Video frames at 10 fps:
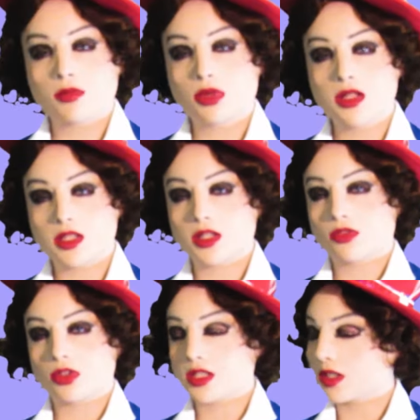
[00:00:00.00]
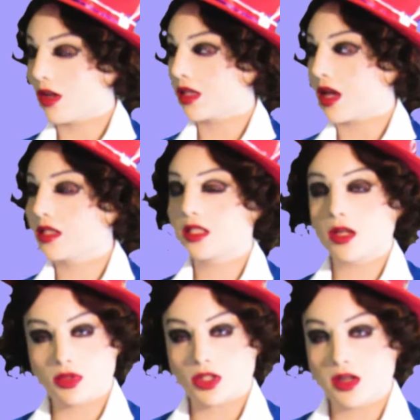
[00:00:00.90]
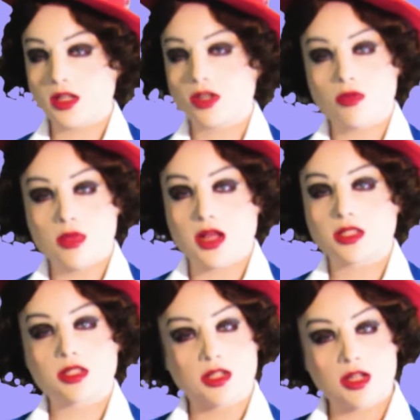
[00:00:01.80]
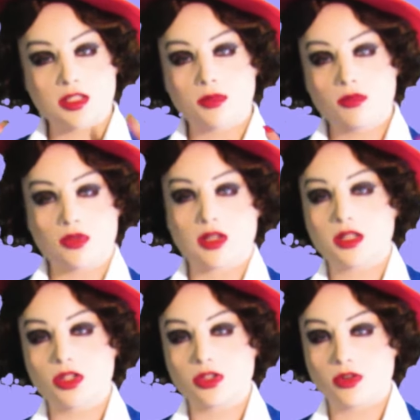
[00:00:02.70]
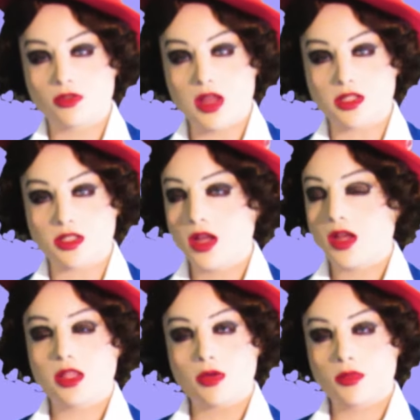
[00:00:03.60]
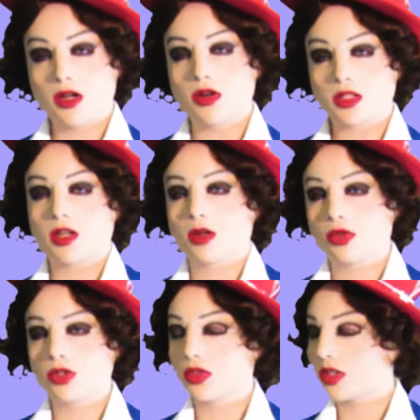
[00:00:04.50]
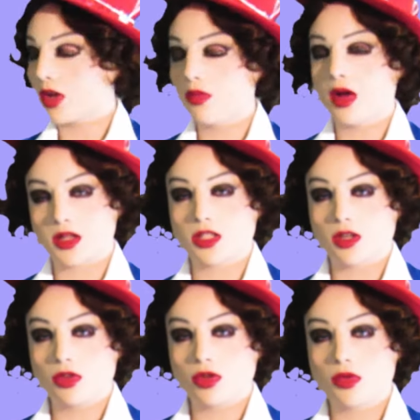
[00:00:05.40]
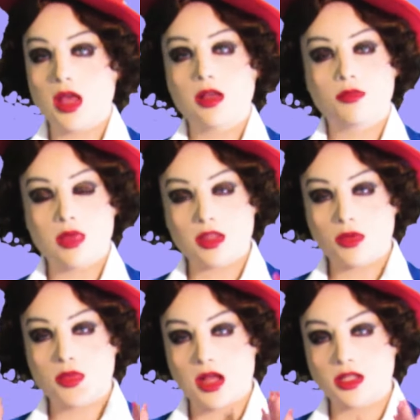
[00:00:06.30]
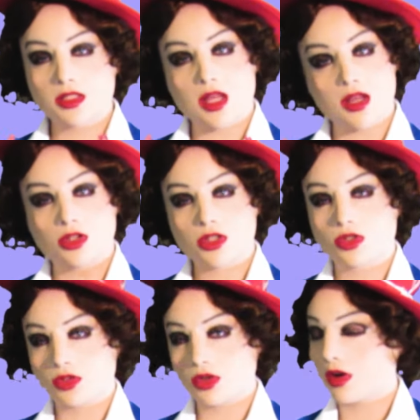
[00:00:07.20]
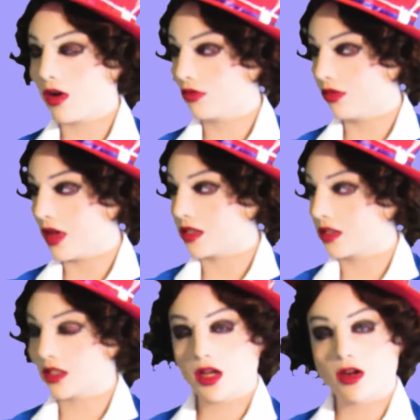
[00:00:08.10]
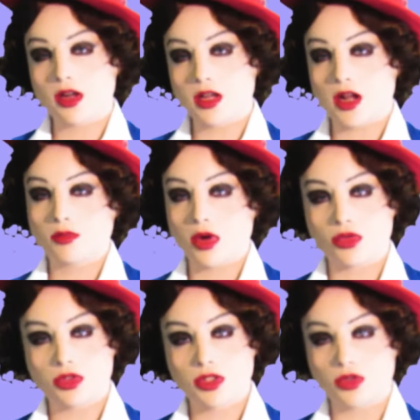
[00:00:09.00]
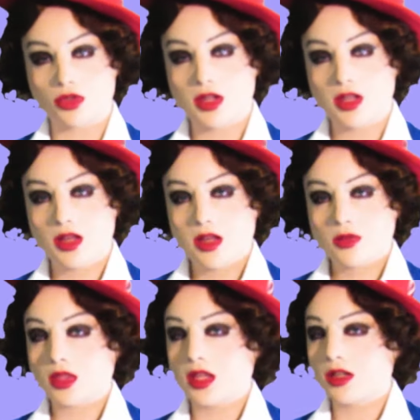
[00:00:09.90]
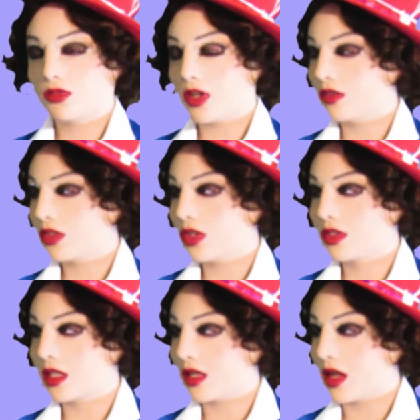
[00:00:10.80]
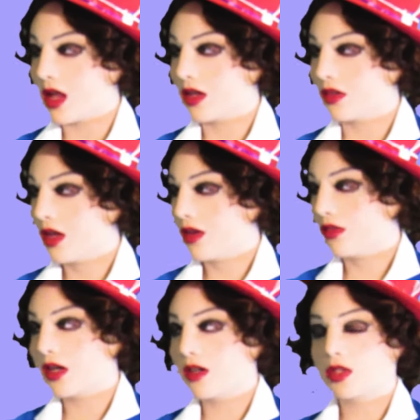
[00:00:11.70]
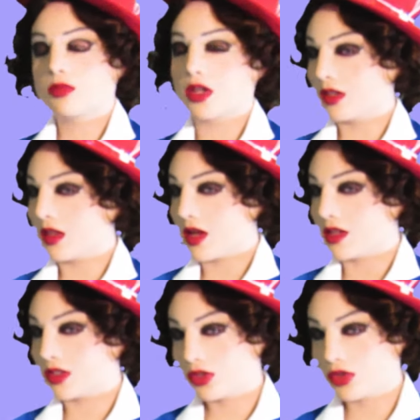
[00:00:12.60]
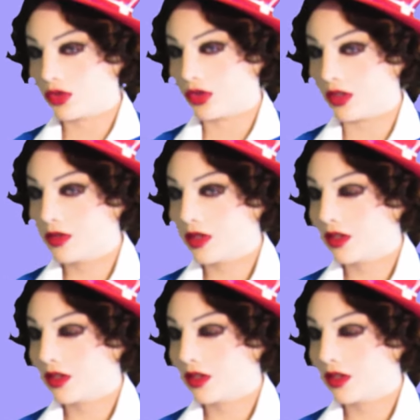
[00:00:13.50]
process for installing a zipper in your mask to custom fit it to your face. The appearance can improve so much if you make the mask tailored to your own face, as Kerry and I both do. It involves using a very specialized tool